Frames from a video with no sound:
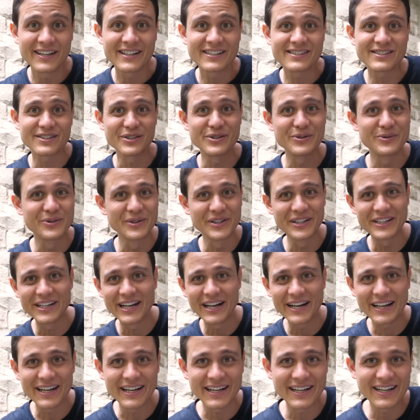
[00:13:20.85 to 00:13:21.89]
So you really
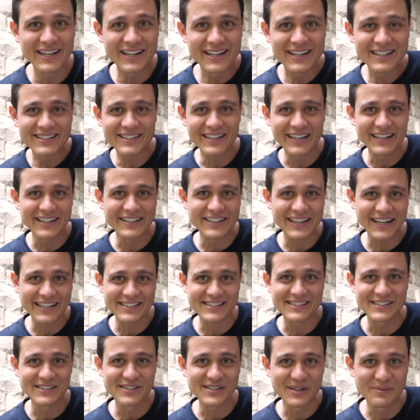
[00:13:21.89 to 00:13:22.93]
gotta take a
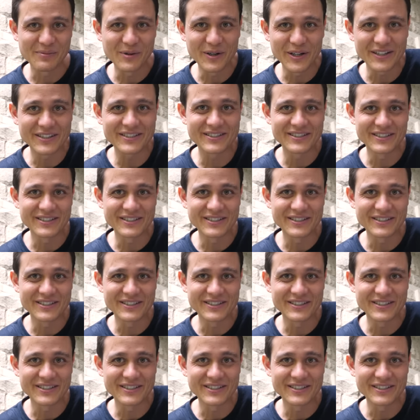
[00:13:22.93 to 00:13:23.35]
taxi somewhere